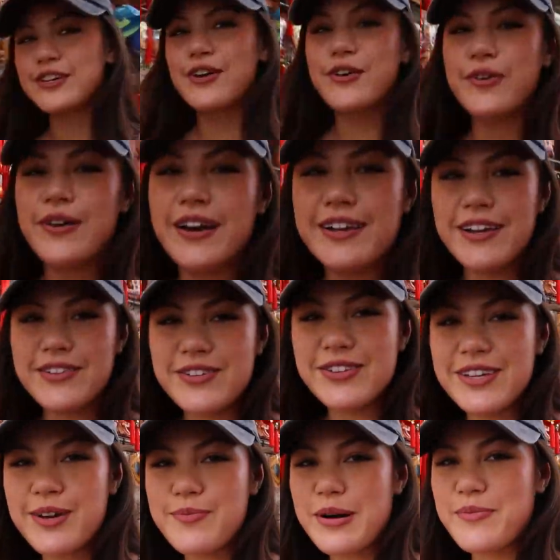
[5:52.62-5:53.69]
So another
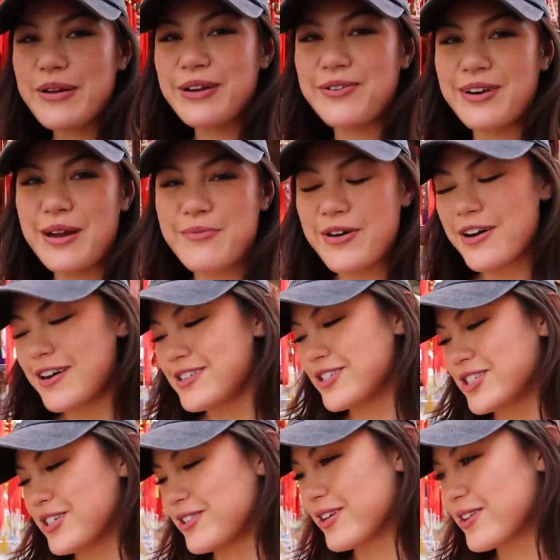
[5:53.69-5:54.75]
thing about my grandma,
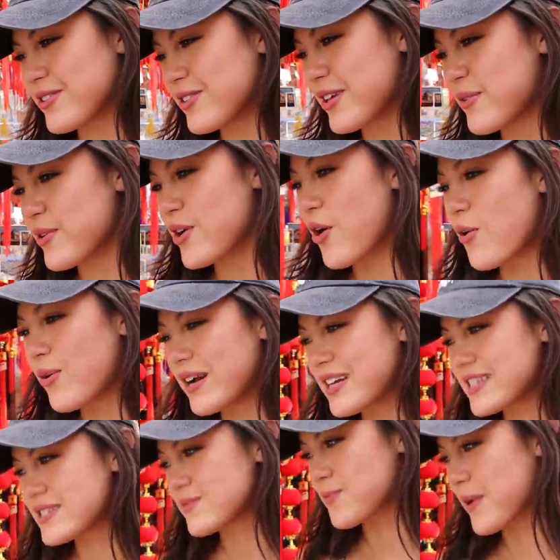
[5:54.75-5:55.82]
she literally would
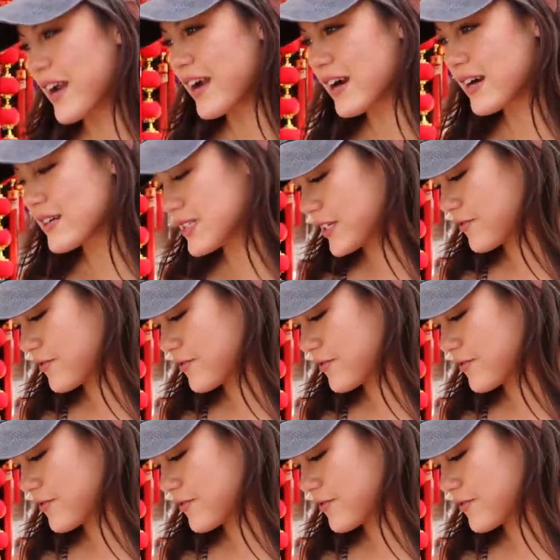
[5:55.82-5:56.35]
always wear